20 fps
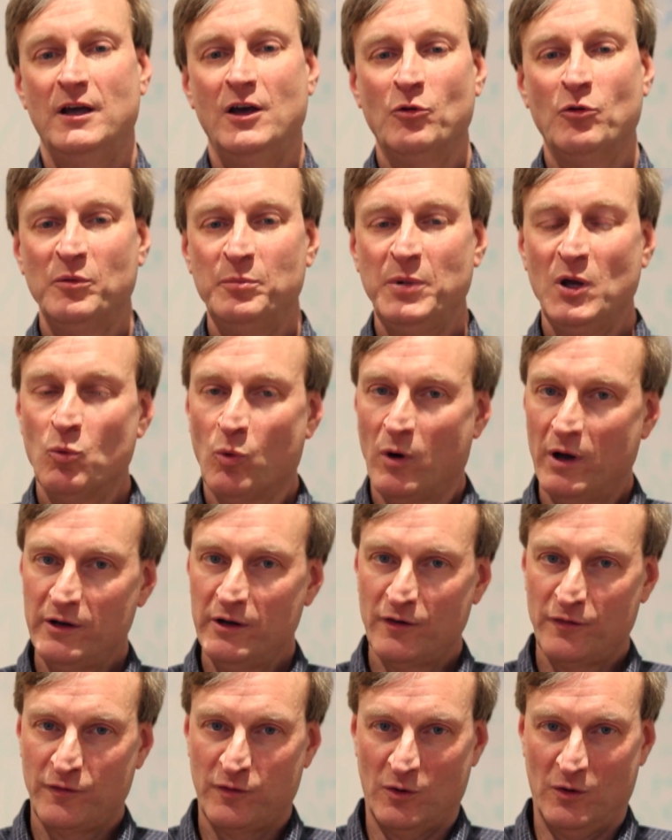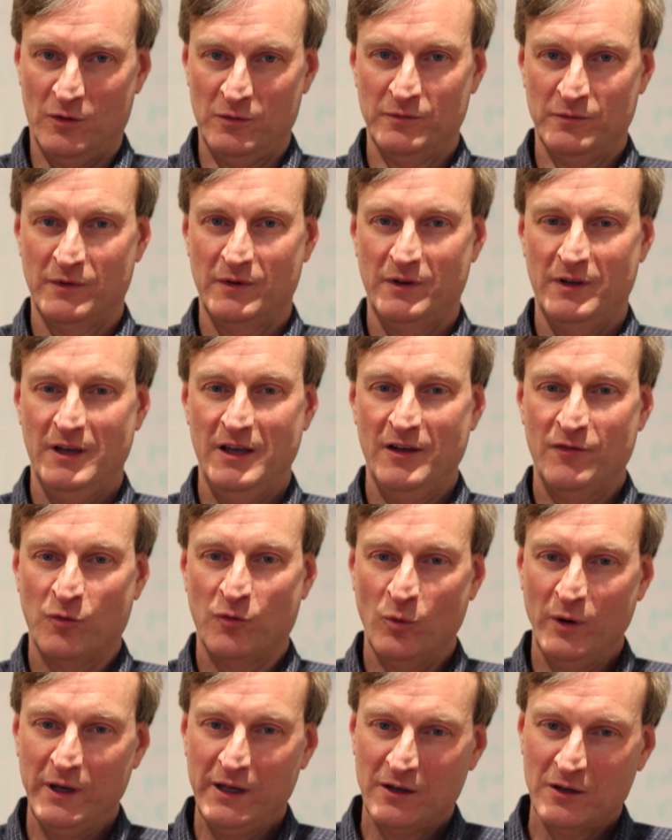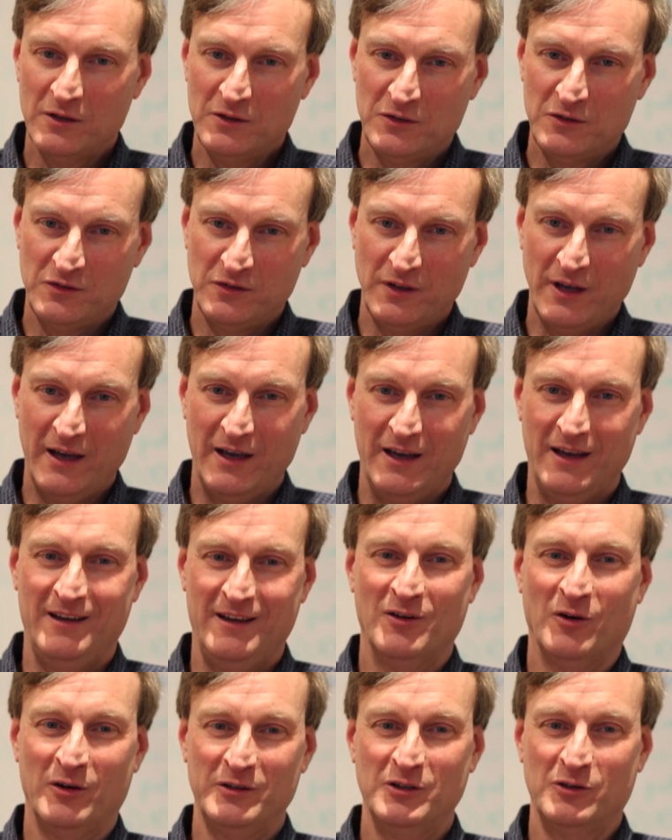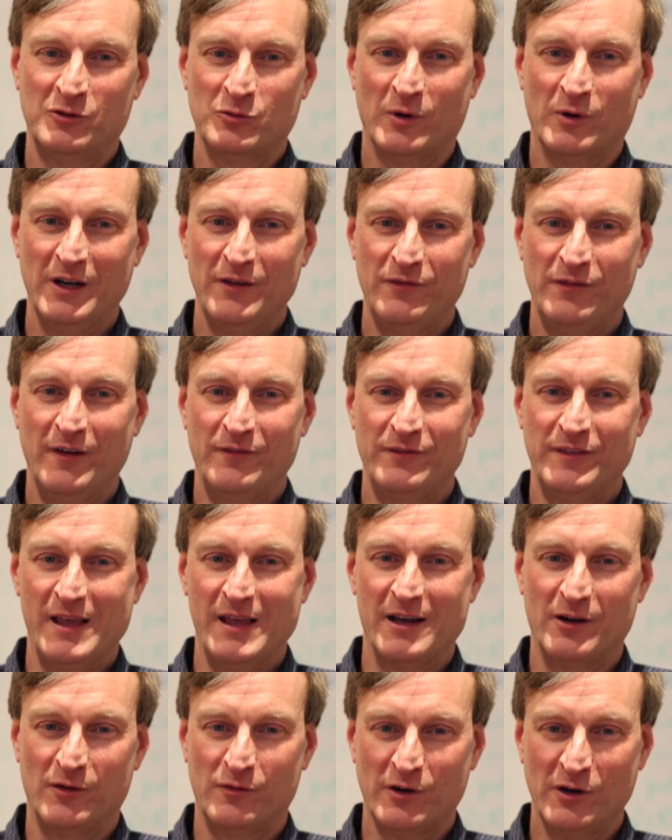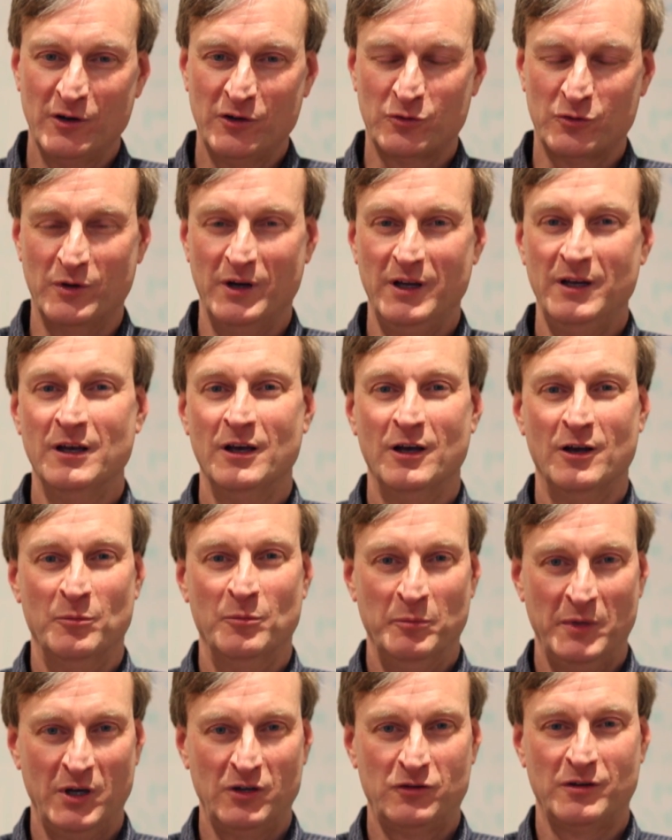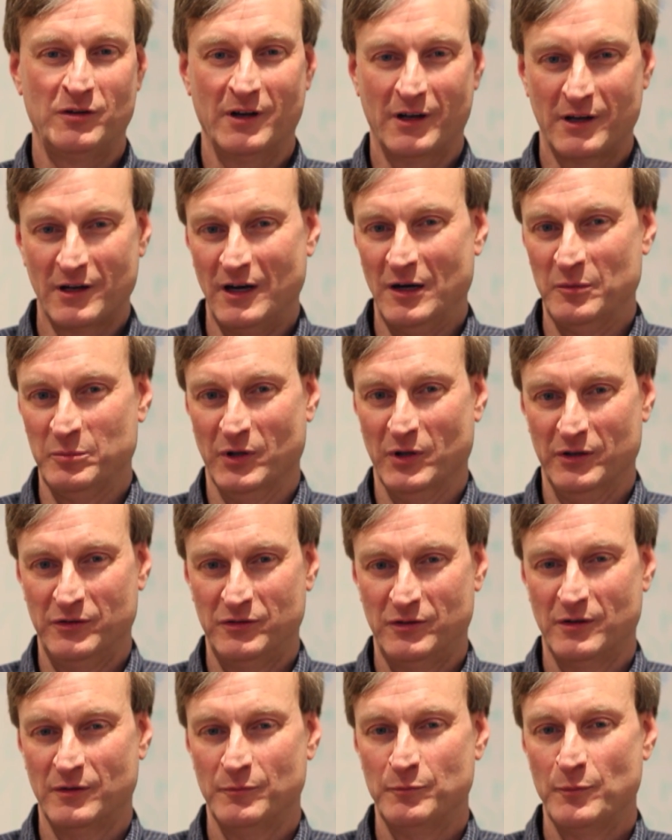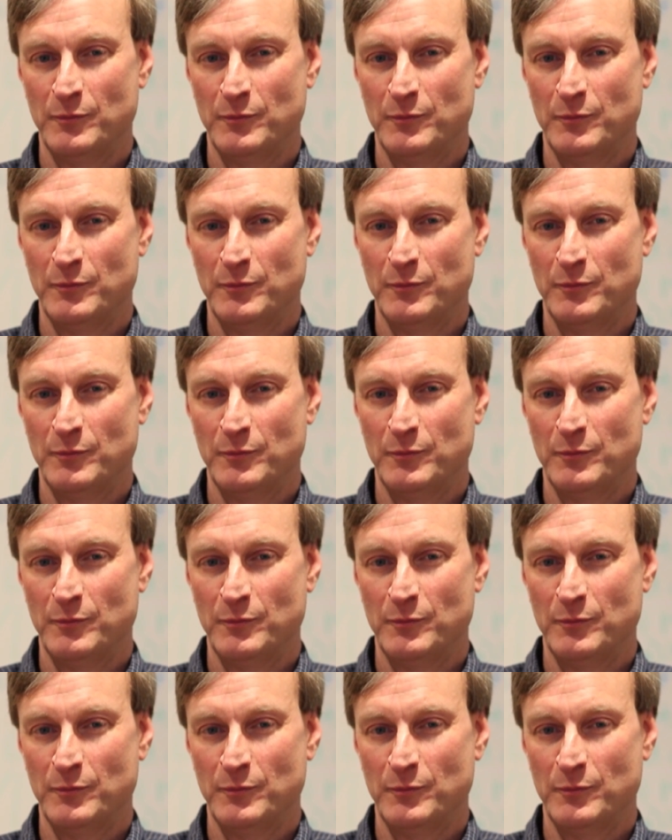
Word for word: It would be wonderful if we could say on your 25th anniversary, mission accomplished.